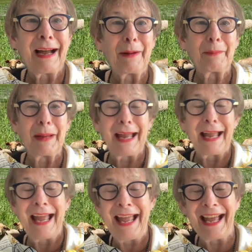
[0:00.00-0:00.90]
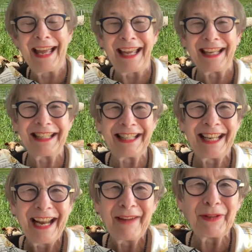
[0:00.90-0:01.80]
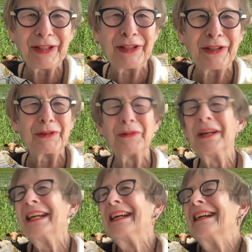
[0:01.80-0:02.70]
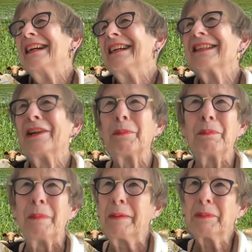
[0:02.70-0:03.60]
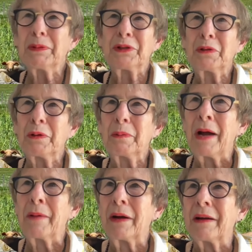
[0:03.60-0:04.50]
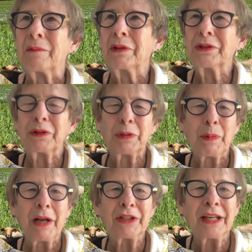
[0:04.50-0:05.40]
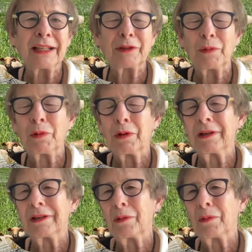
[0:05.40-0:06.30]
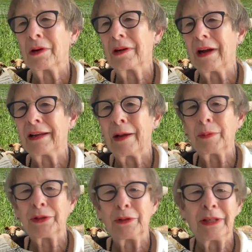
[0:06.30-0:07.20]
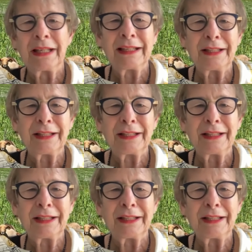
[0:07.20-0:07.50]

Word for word: um, and pursue you know maybe pursue a, a, a, research project or or an opportunity